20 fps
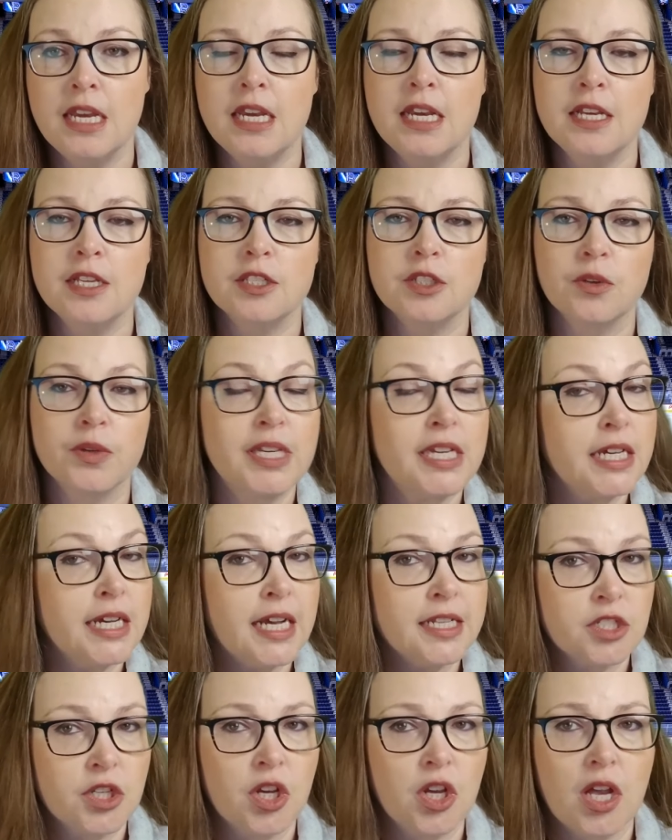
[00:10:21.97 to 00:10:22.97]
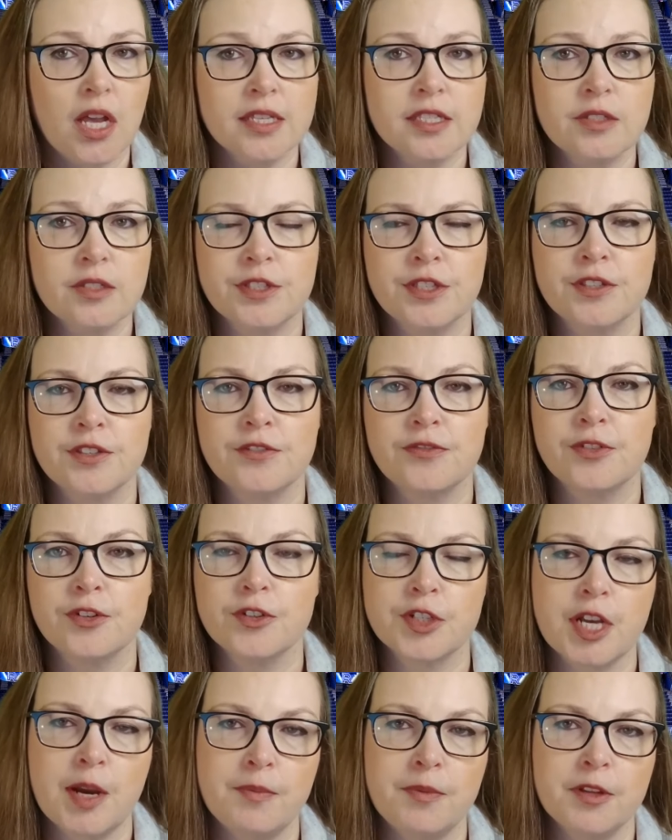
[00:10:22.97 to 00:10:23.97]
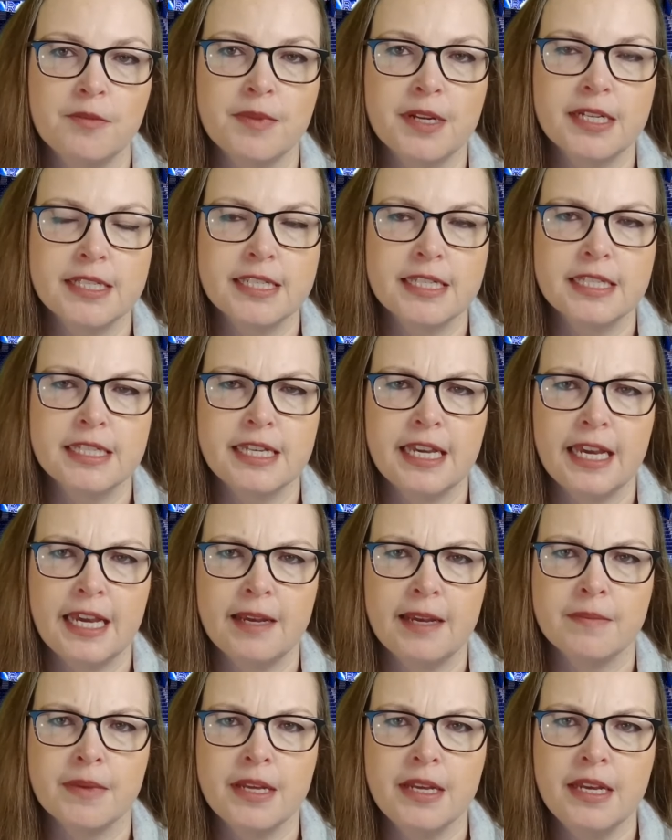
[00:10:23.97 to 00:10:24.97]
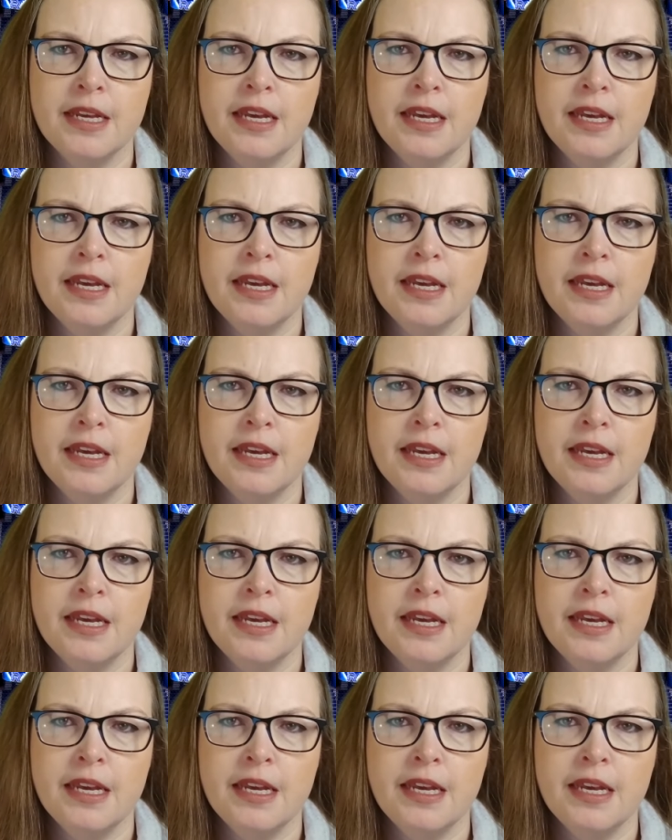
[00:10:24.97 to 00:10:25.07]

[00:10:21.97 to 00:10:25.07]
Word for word: So he got tossed within the first couple of minutes of the game.